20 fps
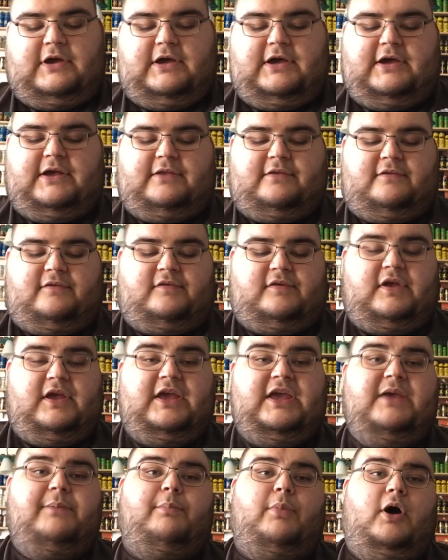And
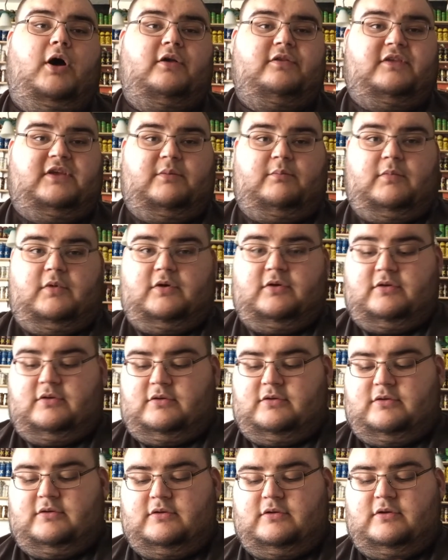he bought them
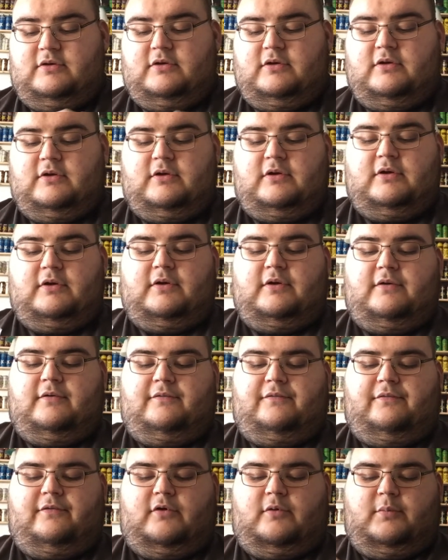
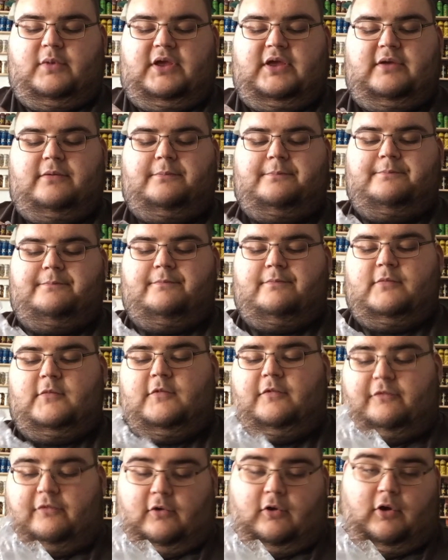for me,
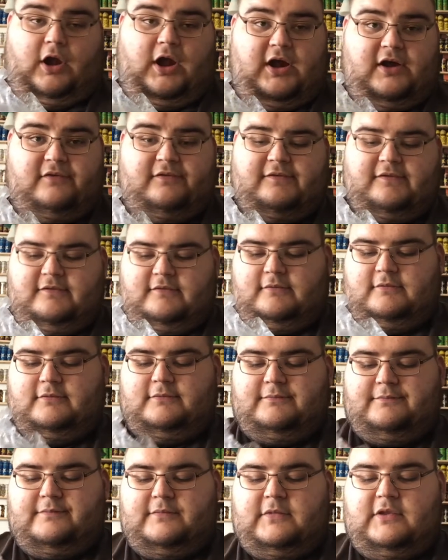for us,
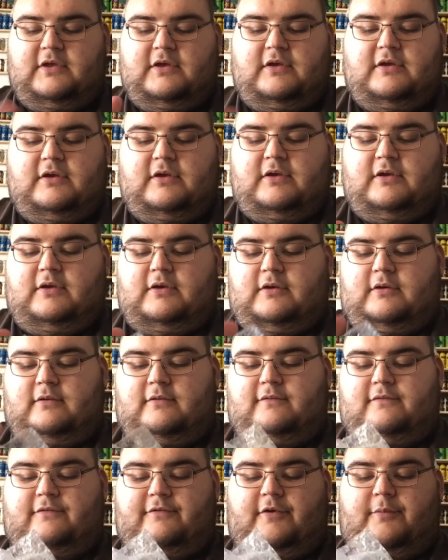
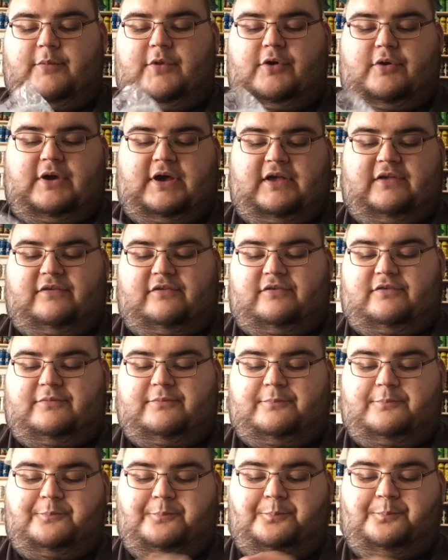from US.
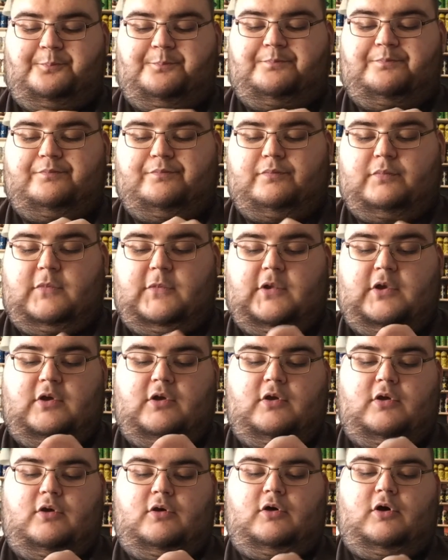
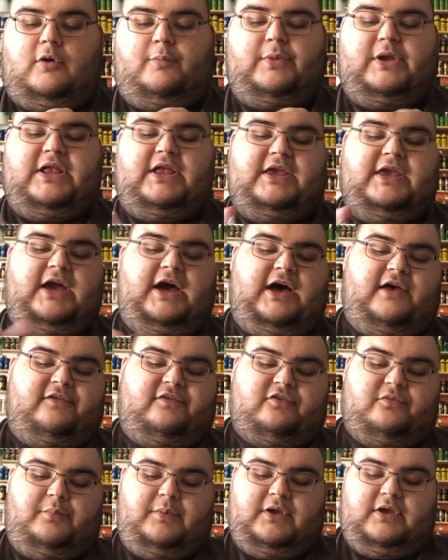Or better, he
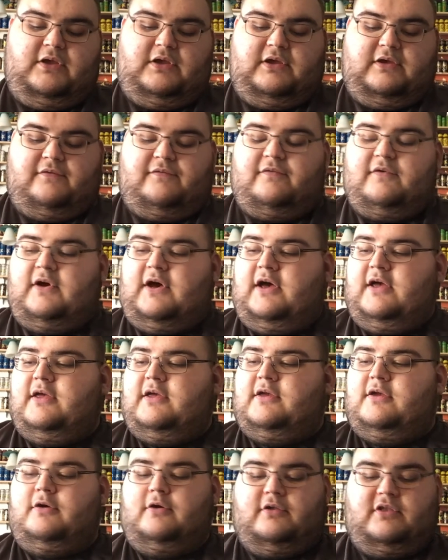asked me if
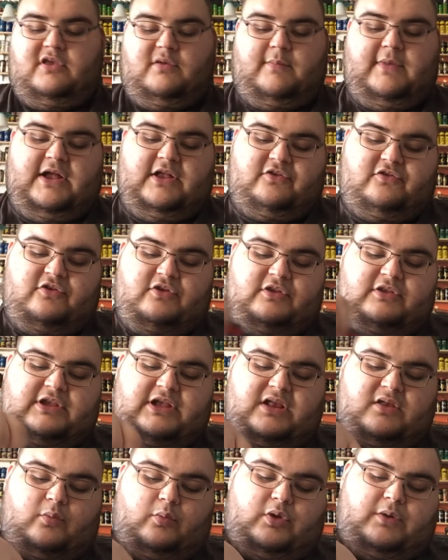I could imagine
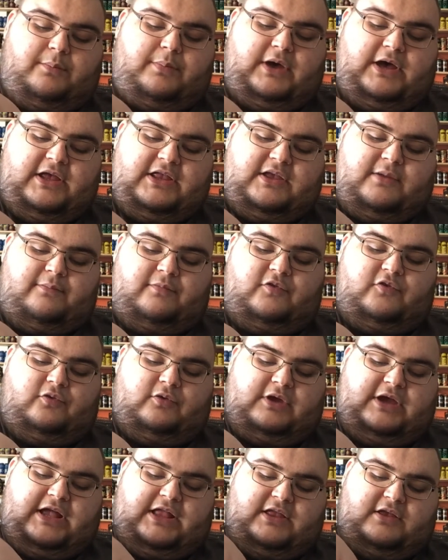that we buy them
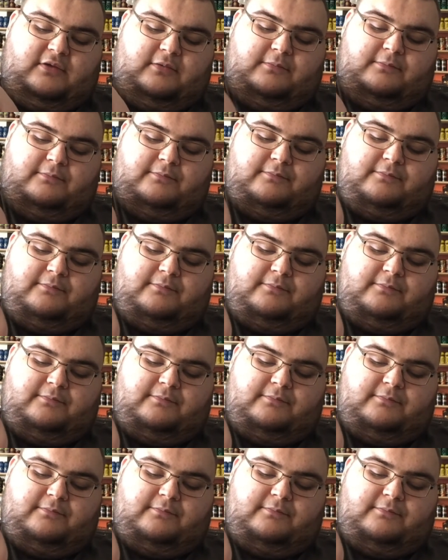together.